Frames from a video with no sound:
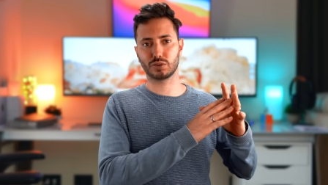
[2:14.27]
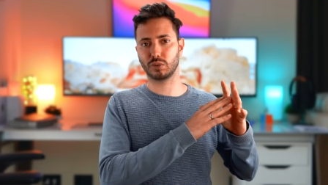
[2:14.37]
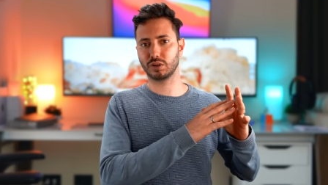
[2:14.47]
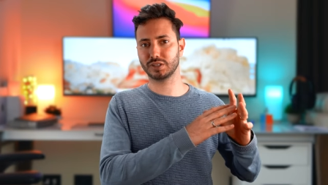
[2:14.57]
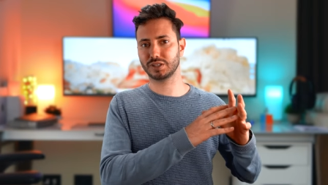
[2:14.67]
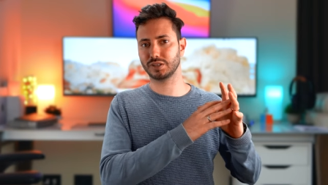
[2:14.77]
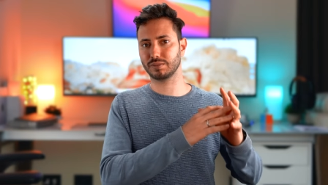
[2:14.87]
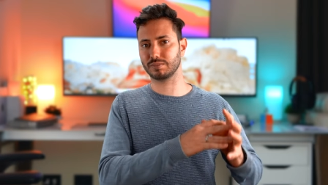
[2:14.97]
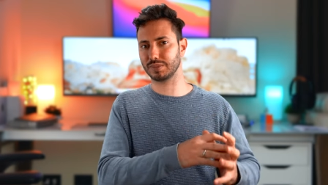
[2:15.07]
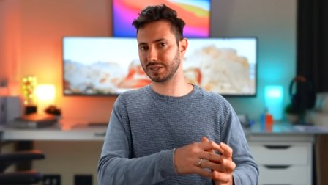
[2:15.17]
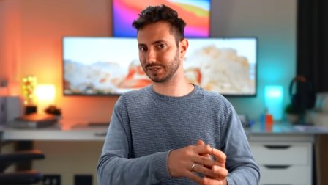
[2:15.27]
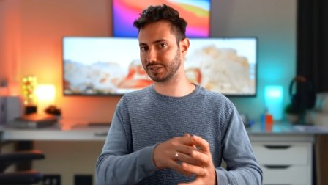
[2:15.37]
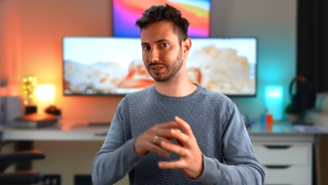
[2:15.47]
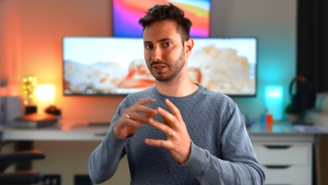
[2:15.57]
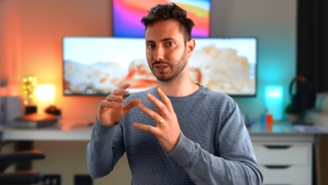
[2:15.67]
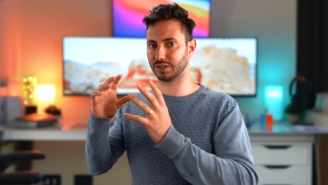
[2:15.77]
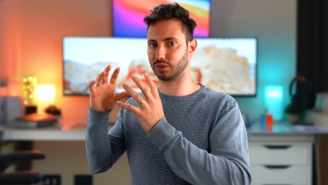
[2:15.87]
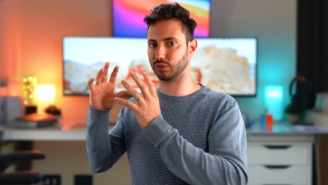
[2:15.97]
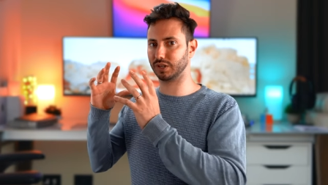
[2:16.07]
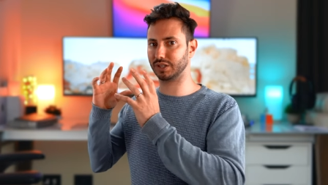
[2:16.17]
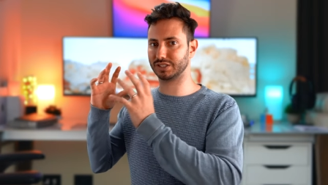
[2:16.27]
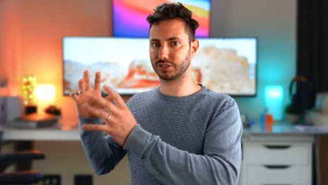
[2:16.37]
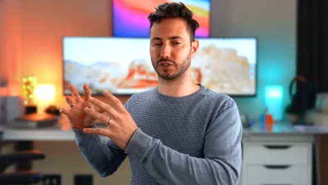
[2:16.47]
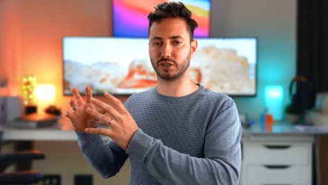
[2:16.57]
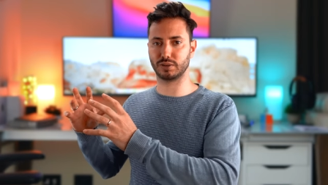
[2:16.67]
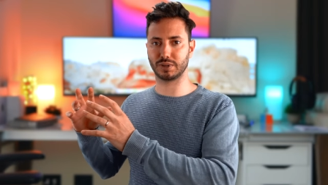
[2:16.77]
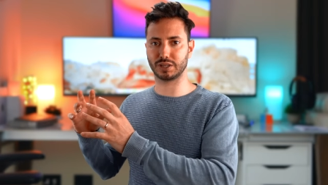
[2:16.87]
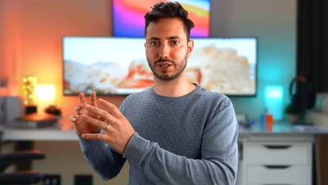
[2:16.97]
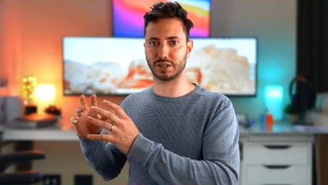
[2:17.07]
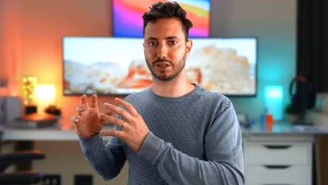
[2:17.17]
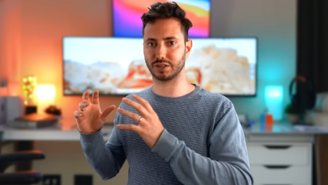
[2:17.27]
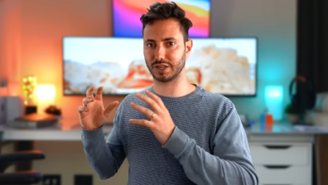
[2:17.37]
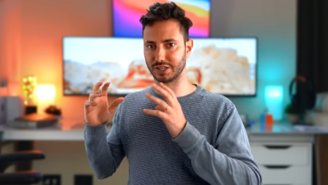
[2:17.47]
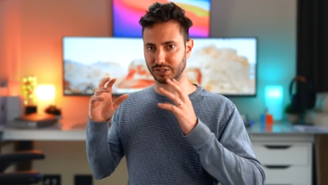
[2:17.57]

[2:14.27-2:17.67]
quality means really sturdy metal and